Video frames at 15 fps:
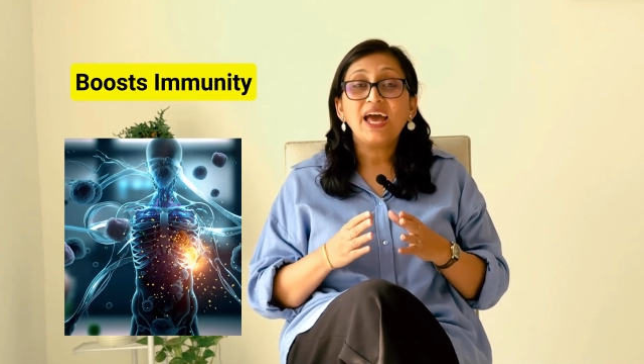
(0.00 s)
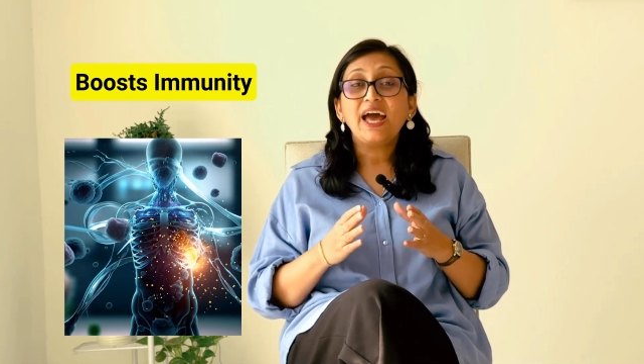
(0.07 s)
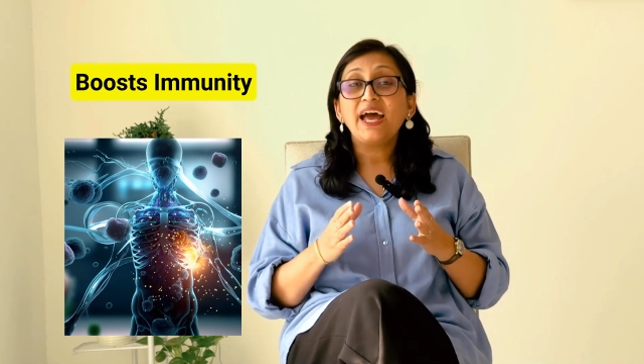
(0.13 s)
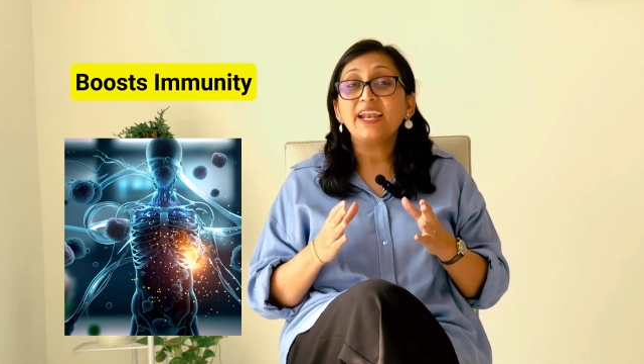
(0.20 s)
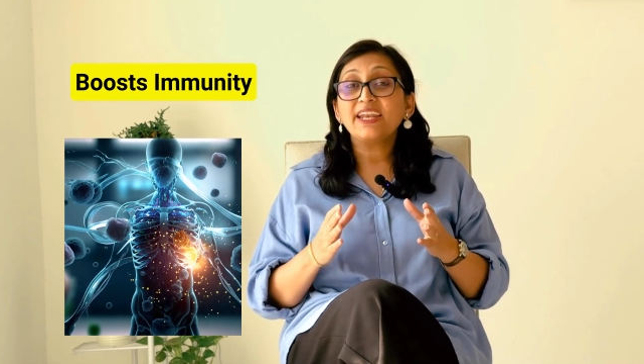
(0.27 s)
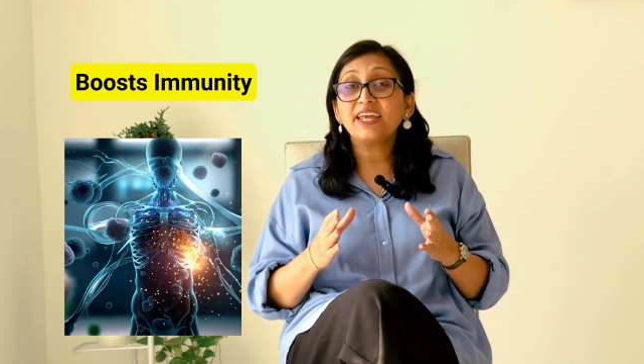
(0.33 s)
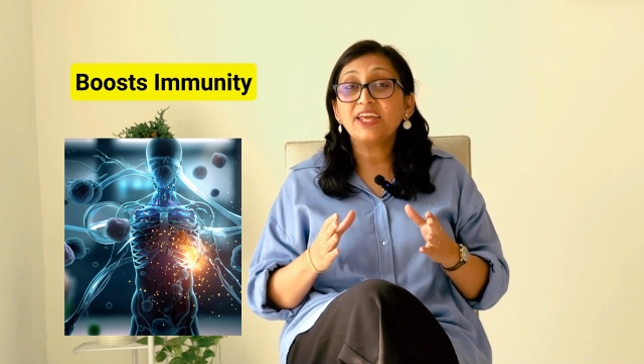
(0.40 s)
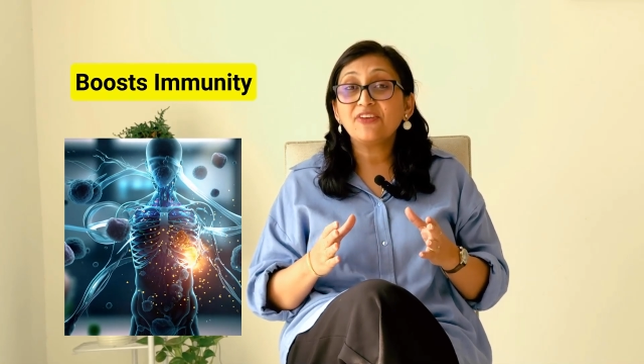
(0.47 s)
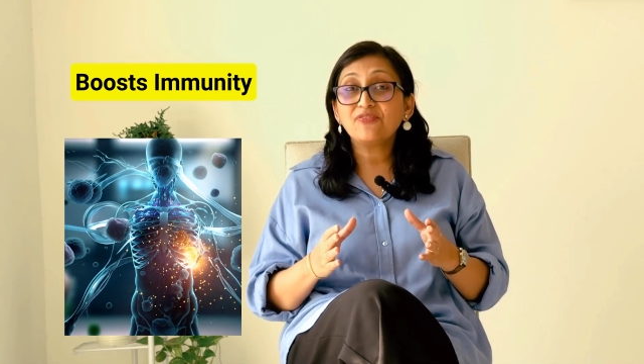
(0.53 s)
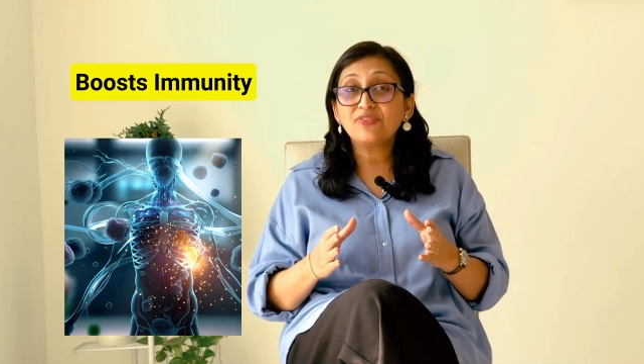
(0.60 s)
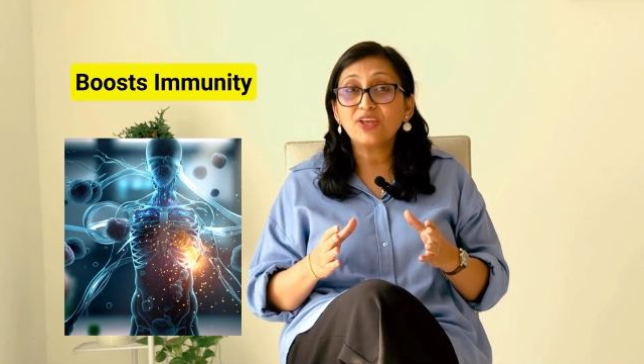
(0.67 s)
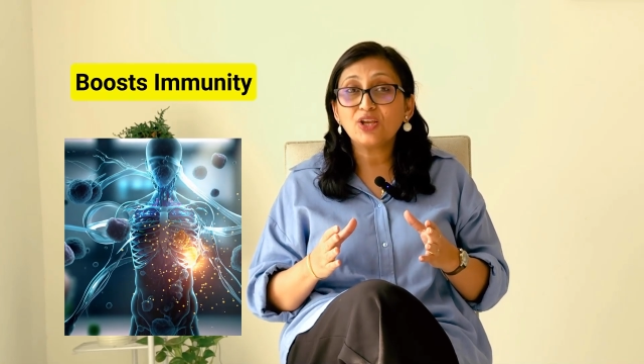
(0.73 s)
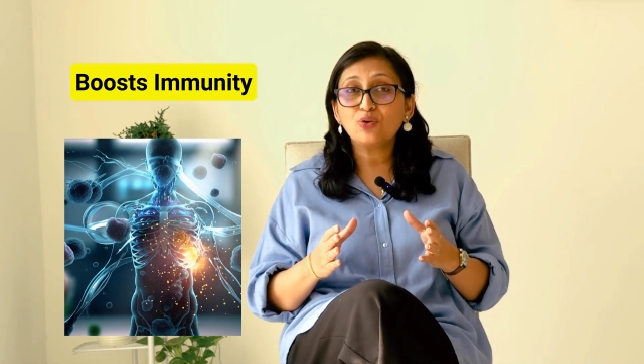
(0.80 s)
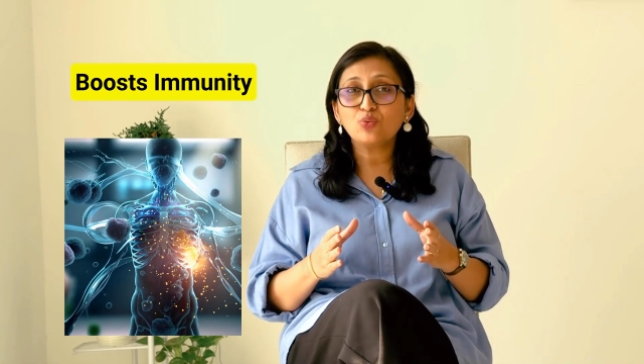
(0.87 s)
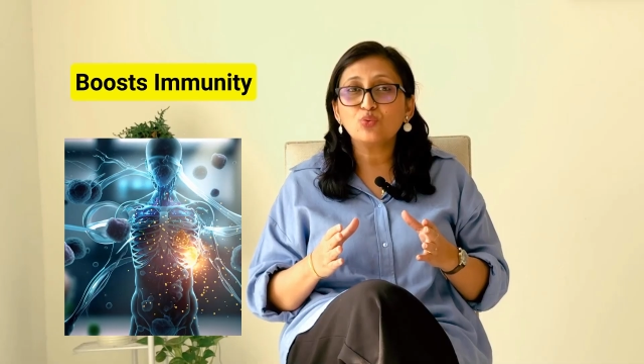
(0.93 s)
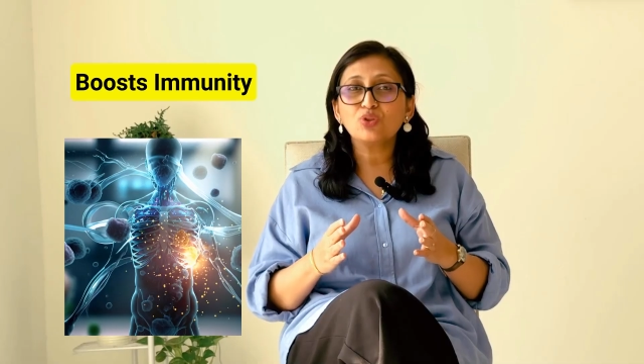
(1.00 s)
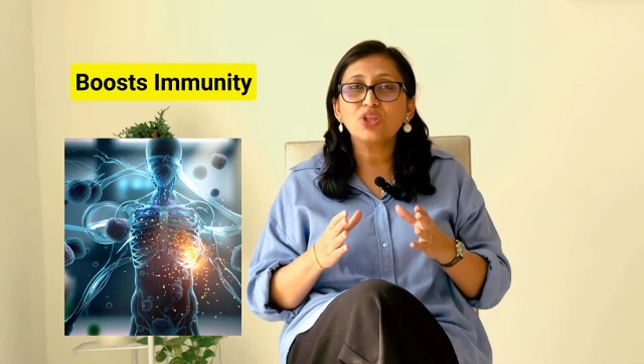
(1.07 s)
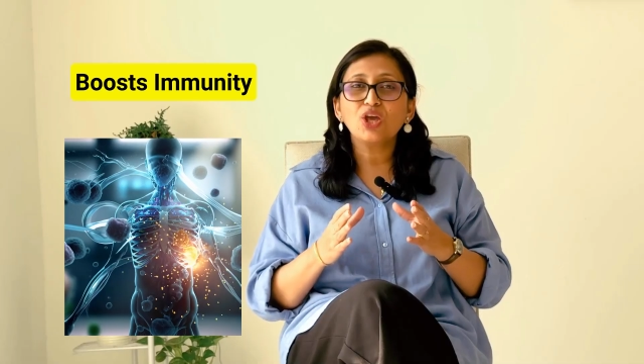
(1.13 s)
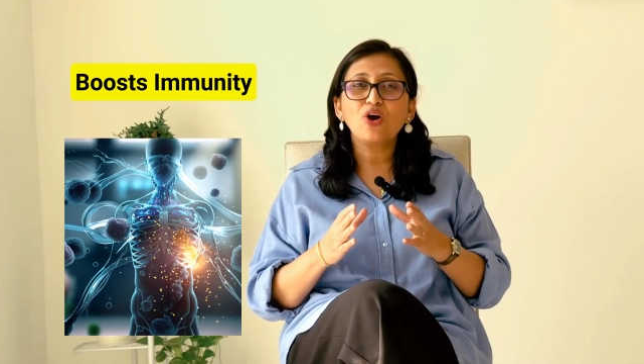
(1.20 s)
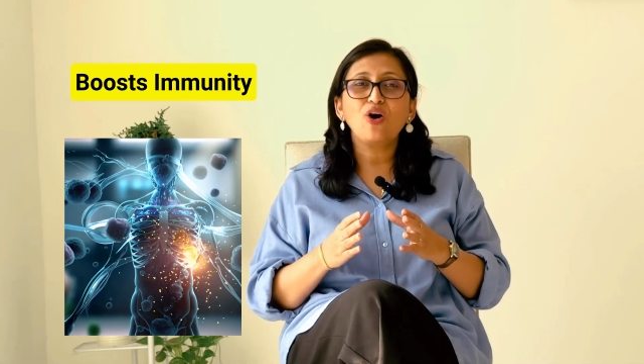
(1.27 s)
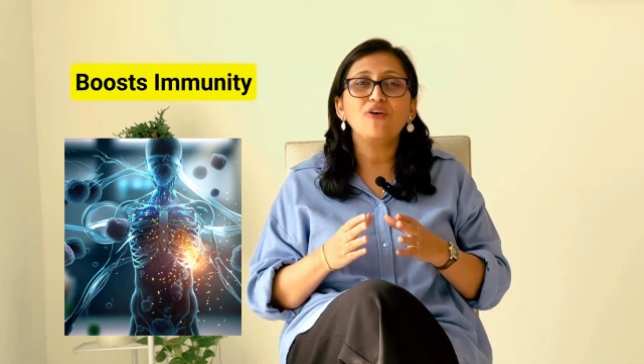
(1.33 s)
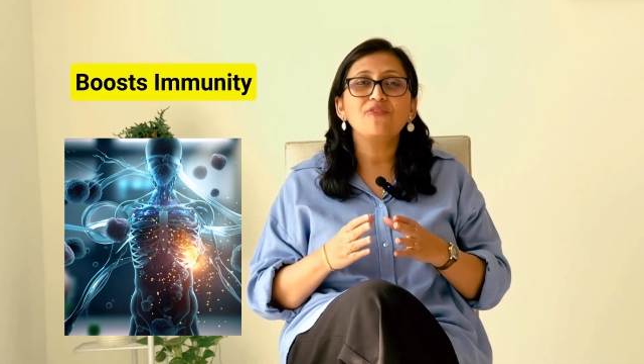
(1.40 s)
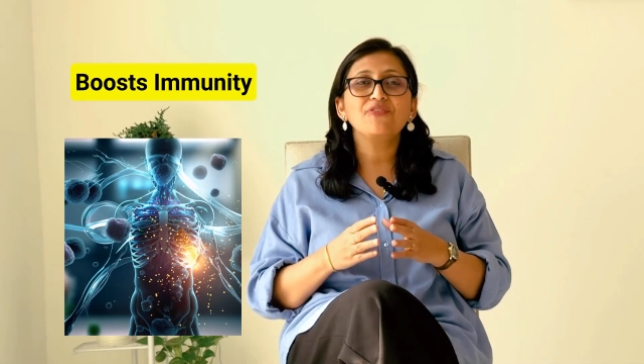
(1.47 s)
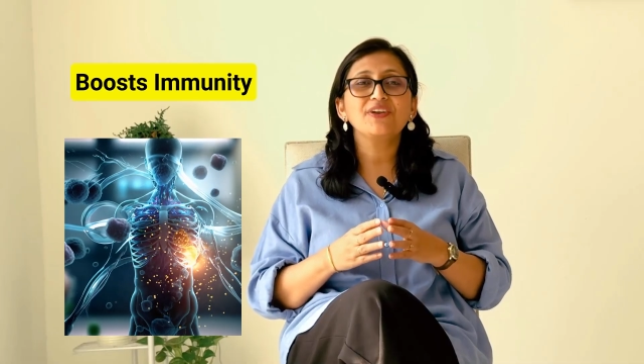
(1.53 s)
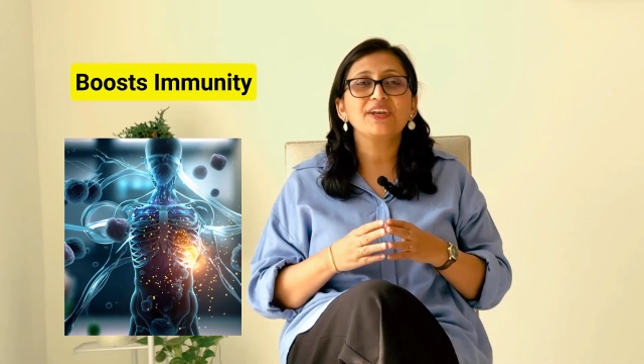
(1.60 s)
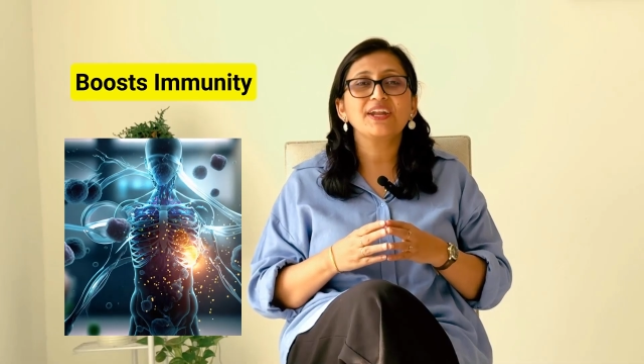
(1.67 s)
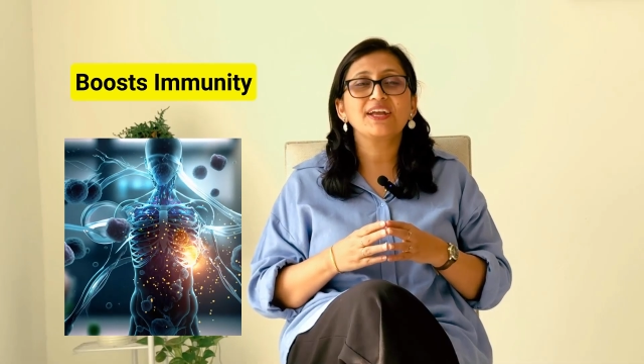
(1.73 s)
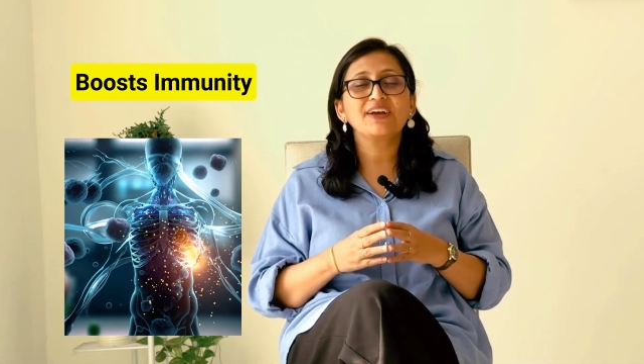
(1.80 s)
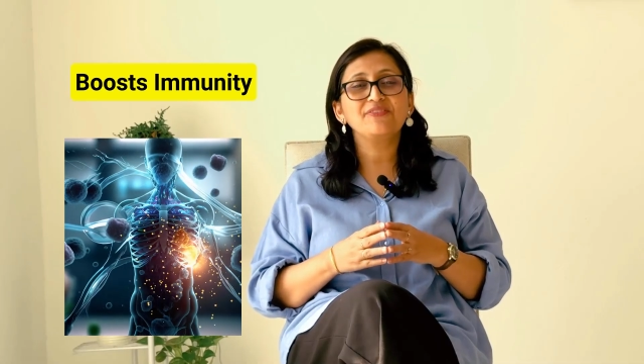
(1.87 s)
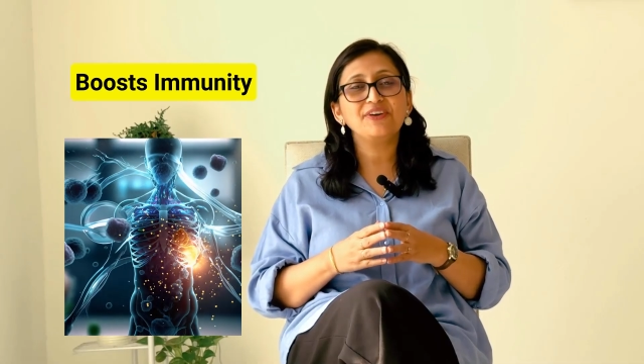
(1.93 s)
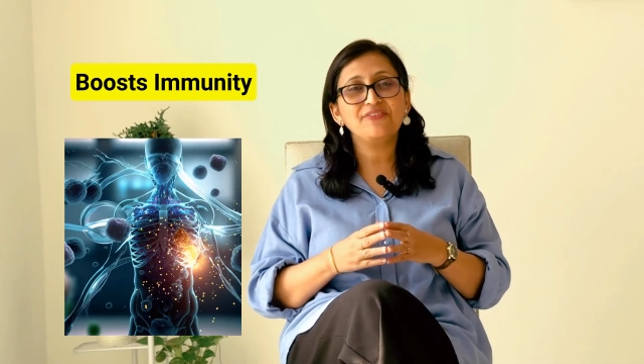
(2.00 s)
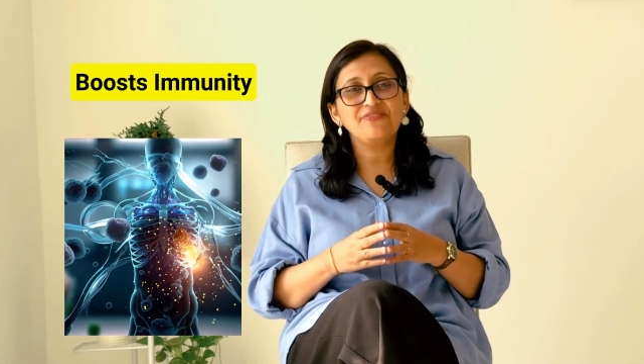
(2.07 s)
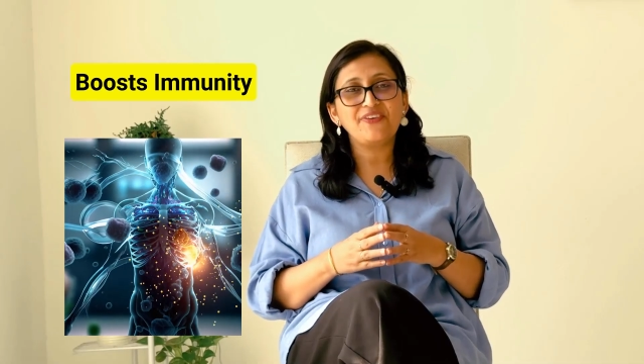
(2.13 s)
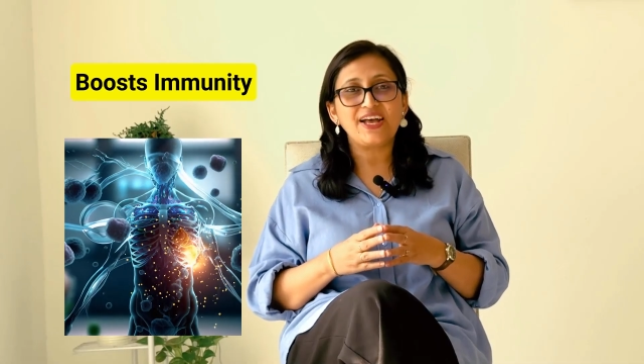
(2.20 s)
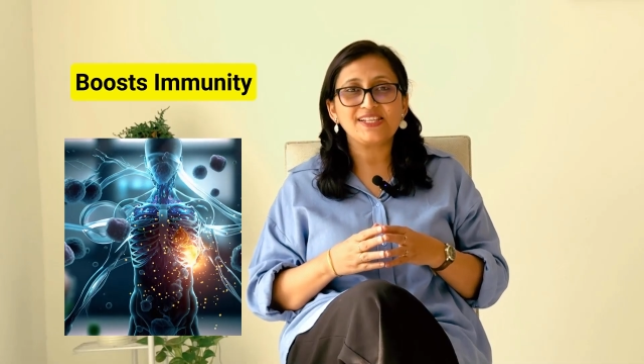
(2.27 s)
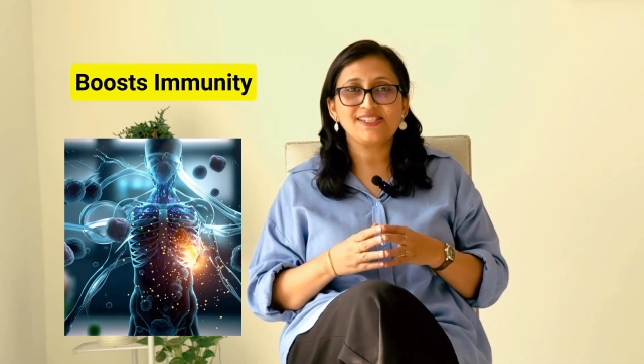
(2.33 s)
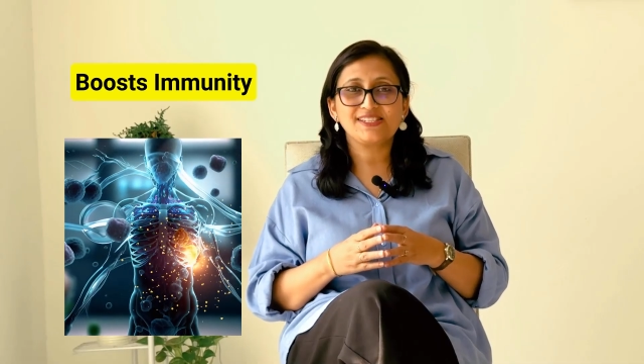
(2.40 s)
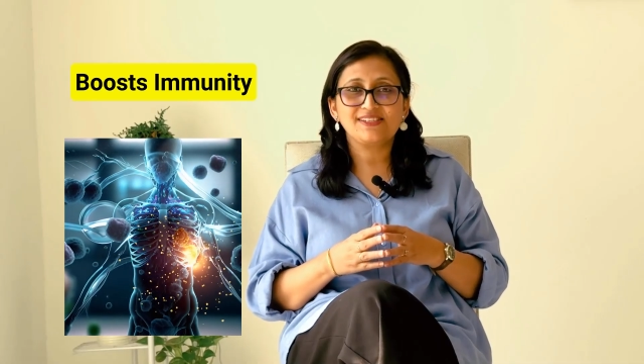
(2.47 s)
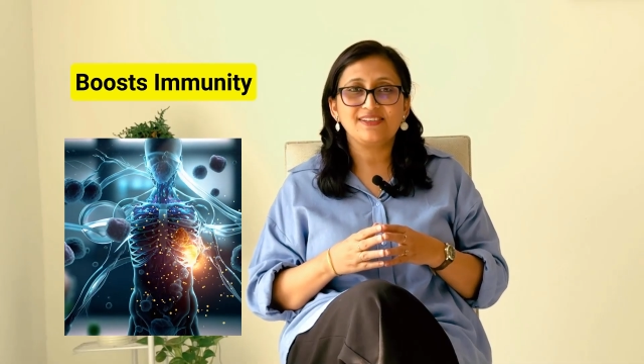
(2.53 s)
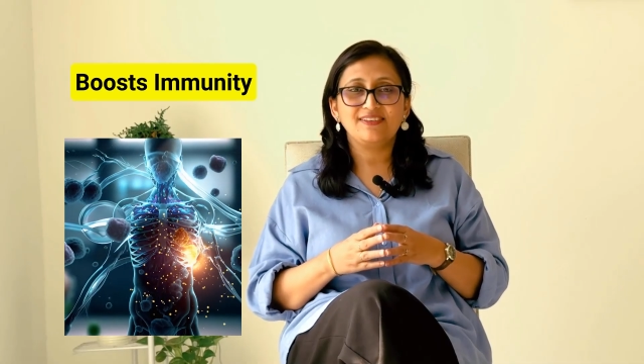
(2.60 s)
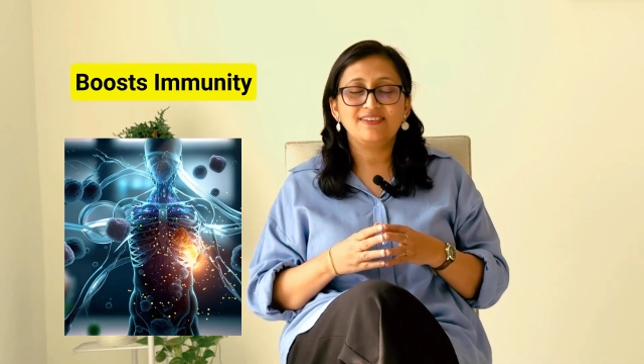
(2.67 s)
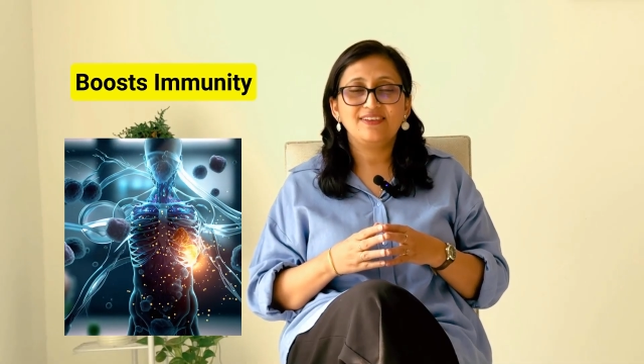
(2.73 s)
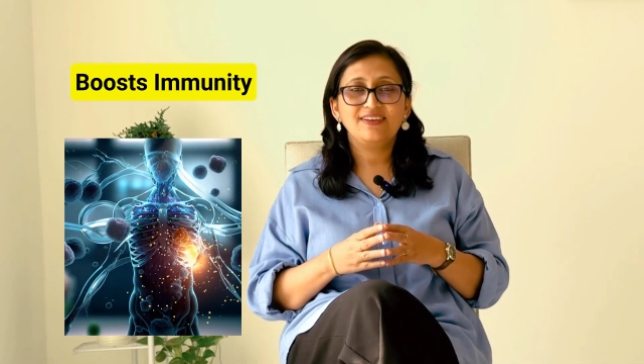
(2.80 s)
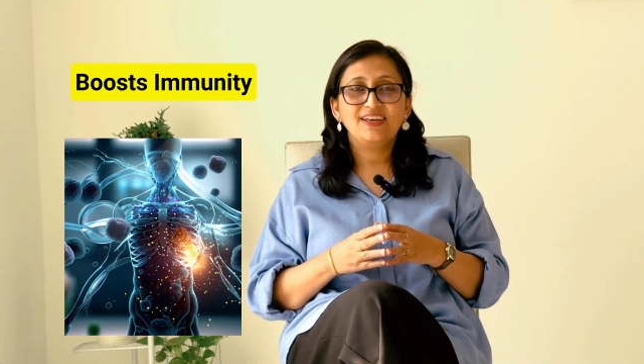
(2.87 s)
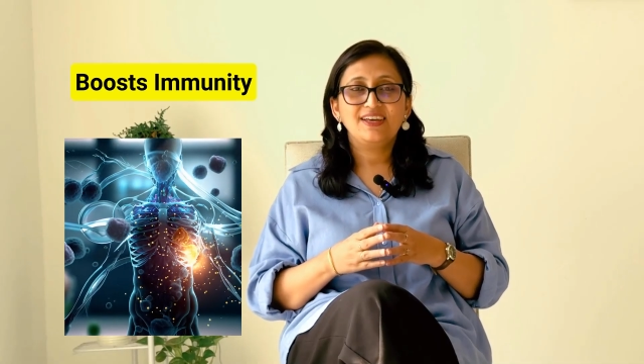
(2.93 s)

and if they do, they often recover faster.